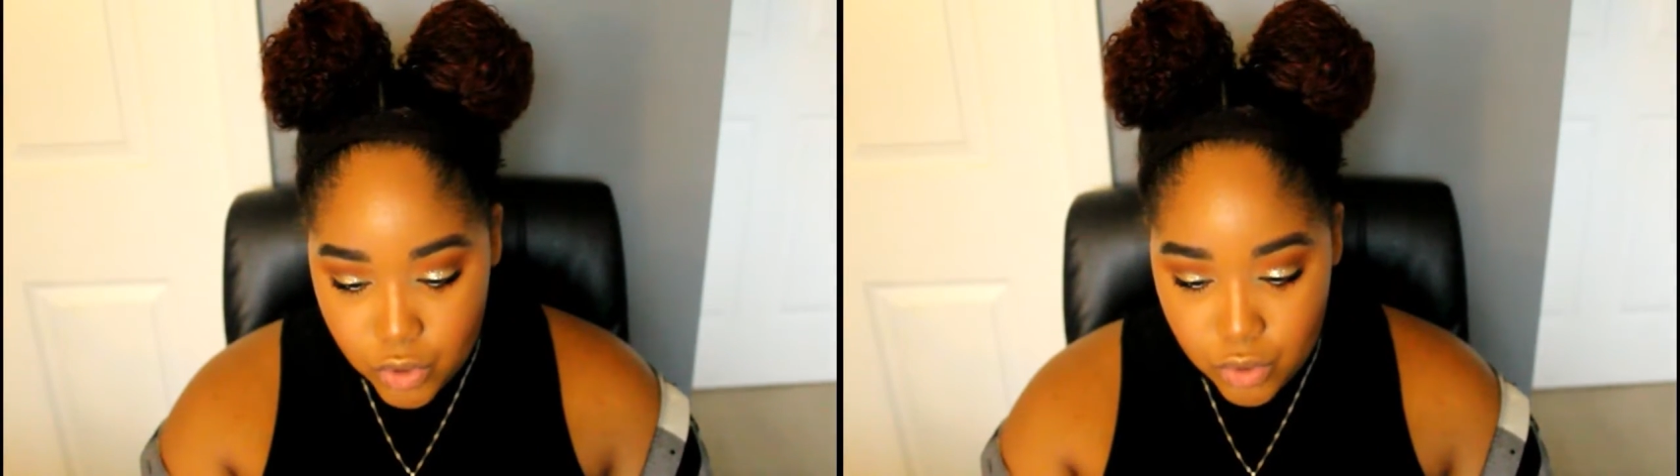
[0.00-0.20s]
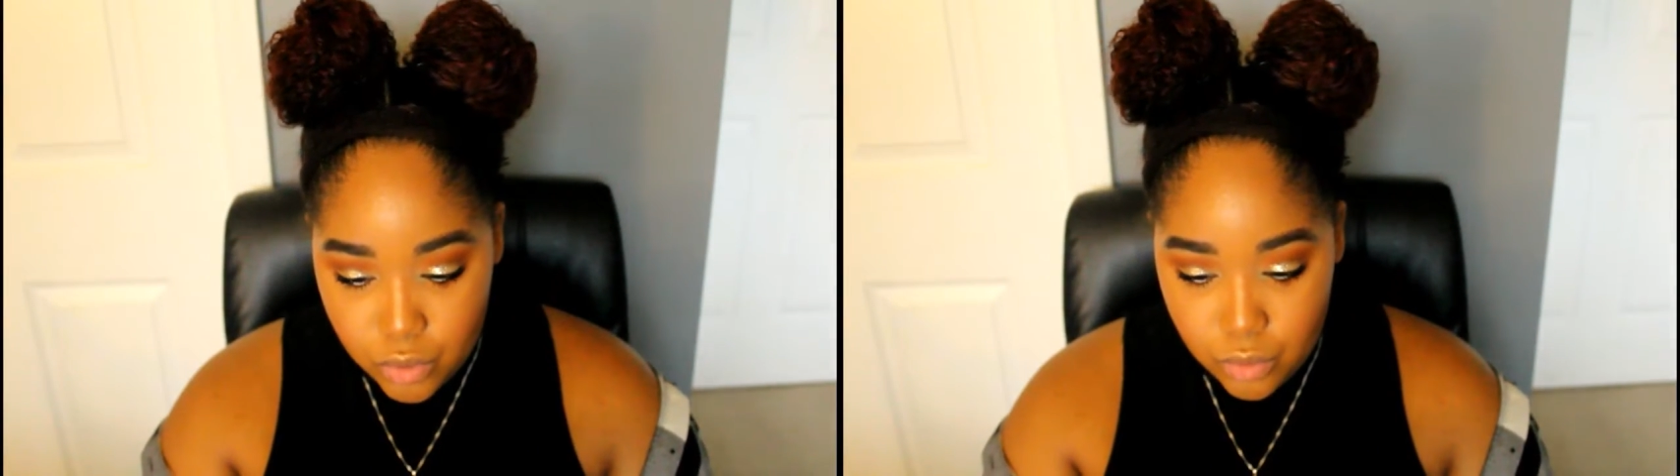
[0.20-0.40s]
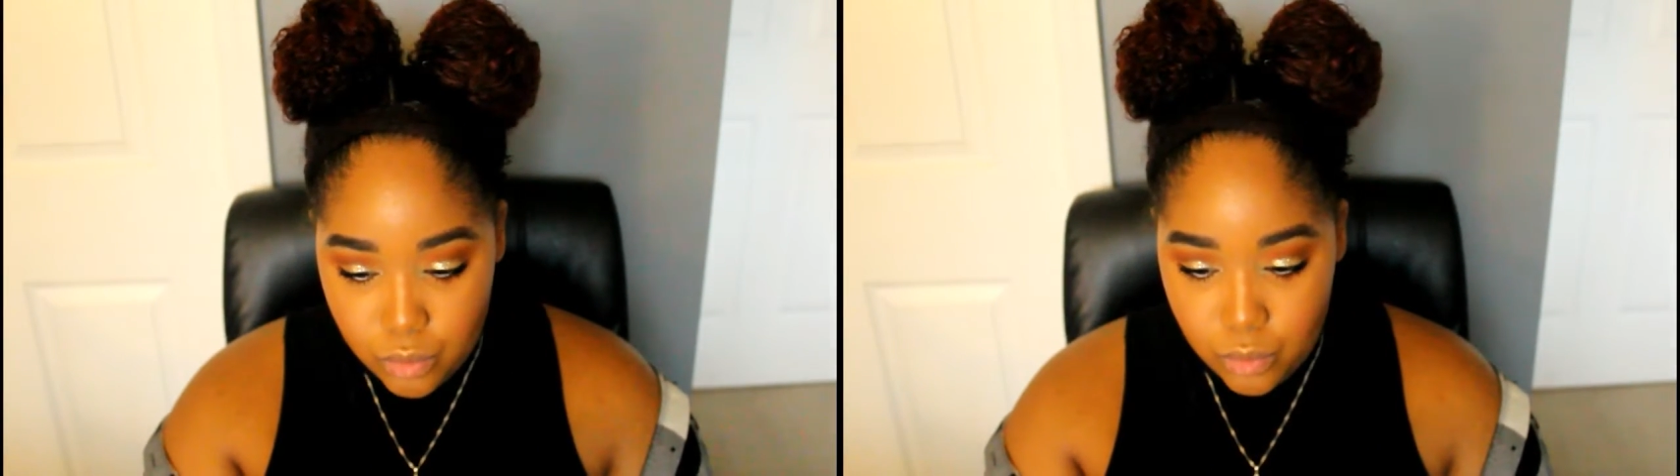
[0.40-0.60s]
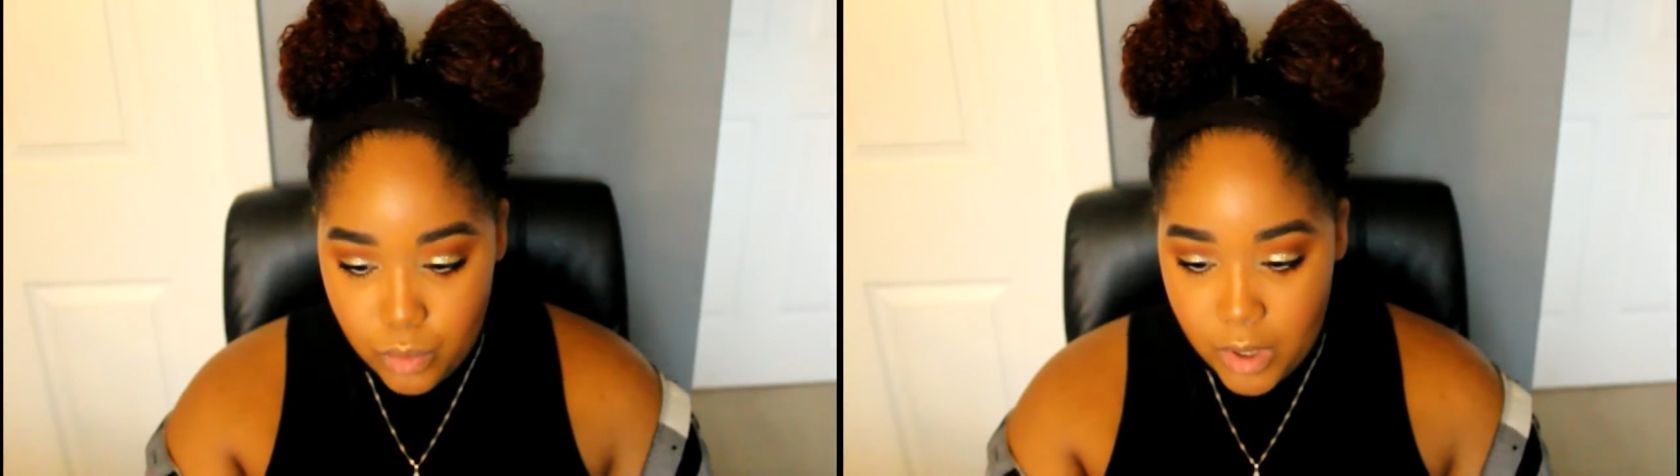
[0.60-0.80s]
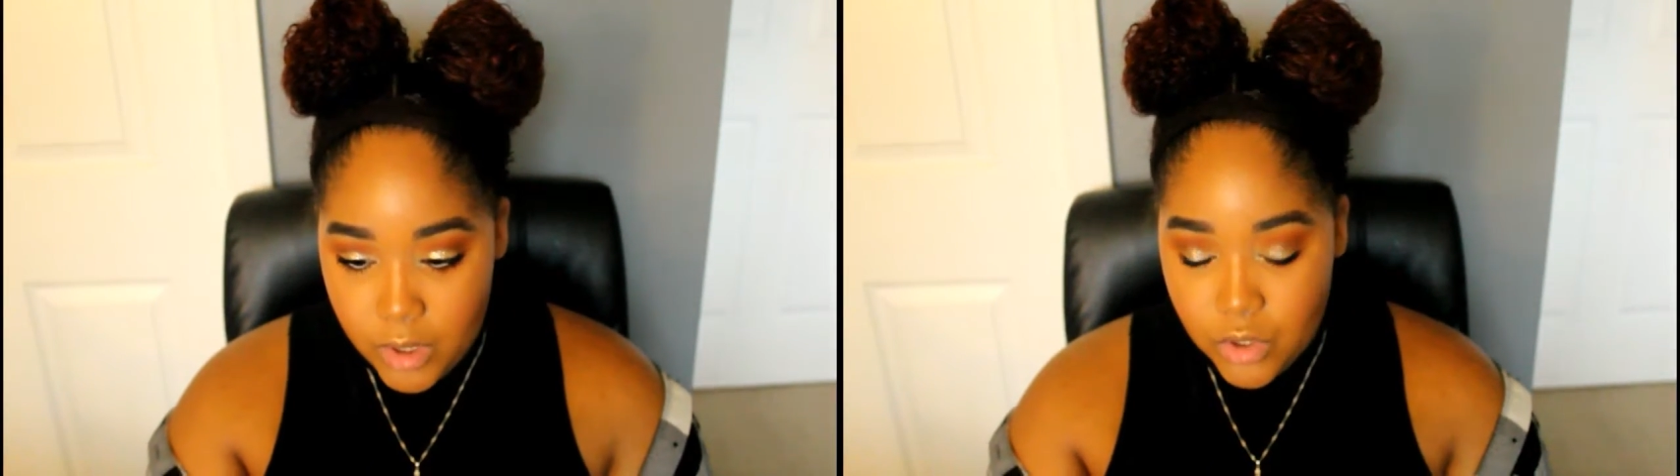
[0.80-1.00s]
to
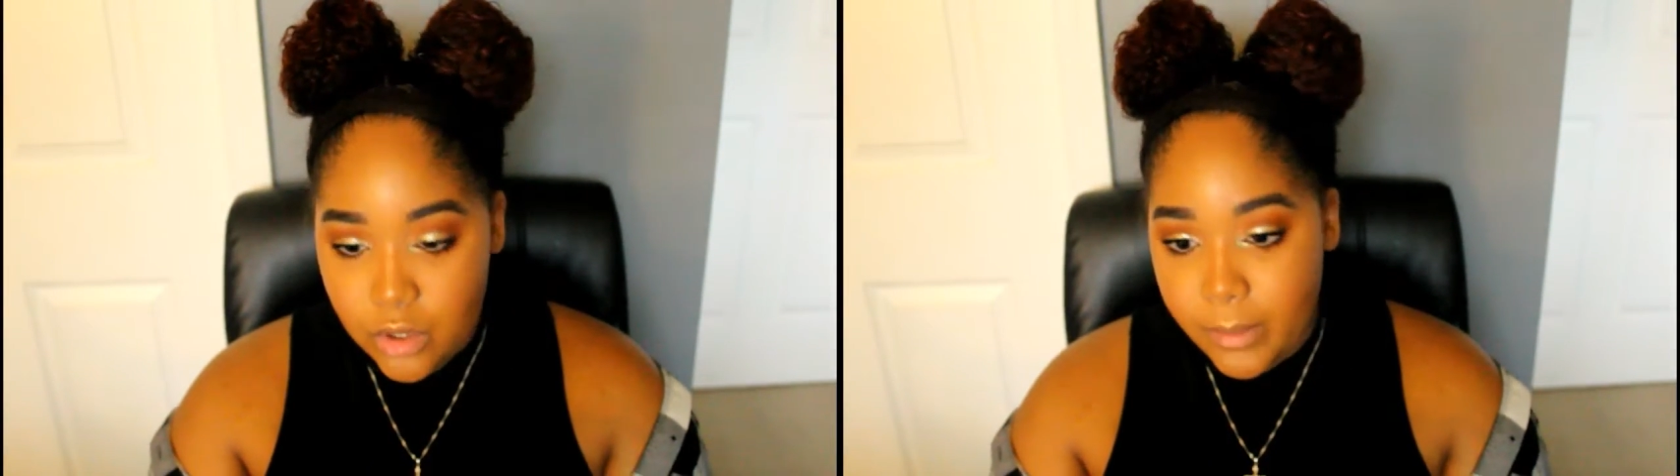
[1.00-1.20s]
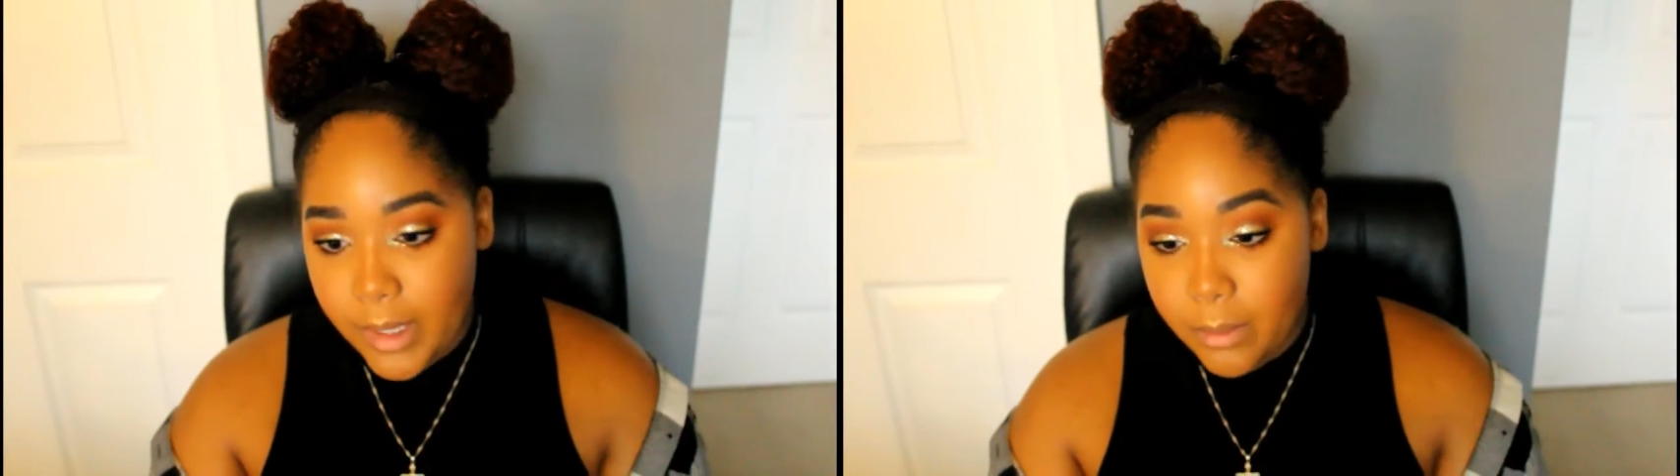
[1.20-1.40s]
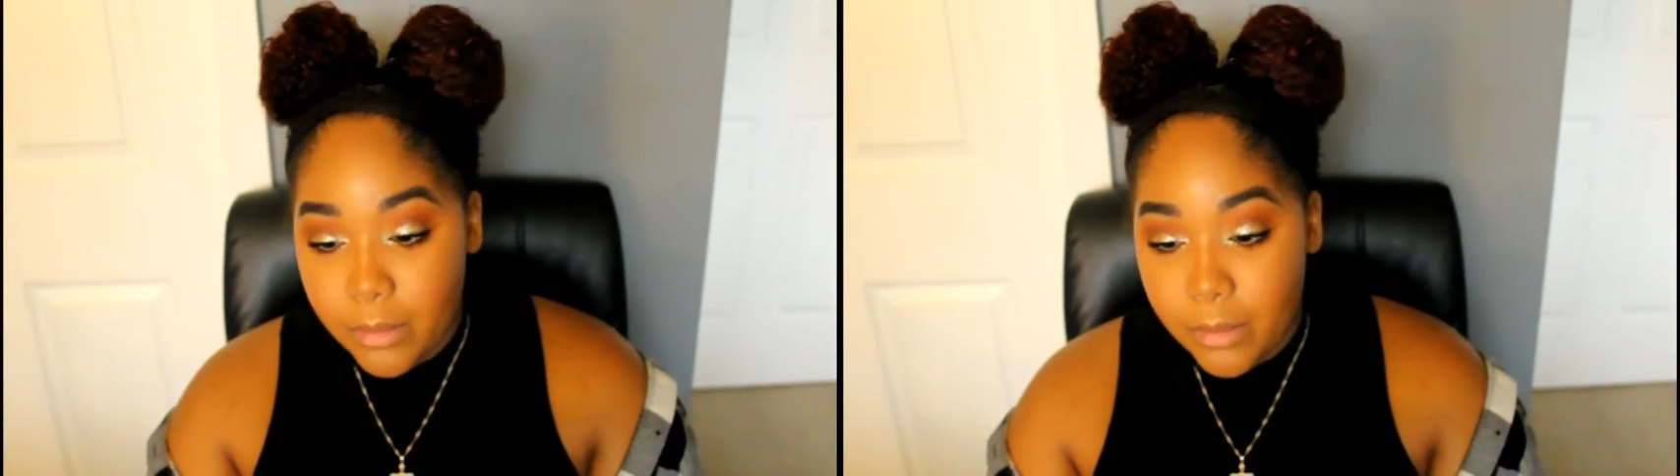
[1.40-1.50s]
under my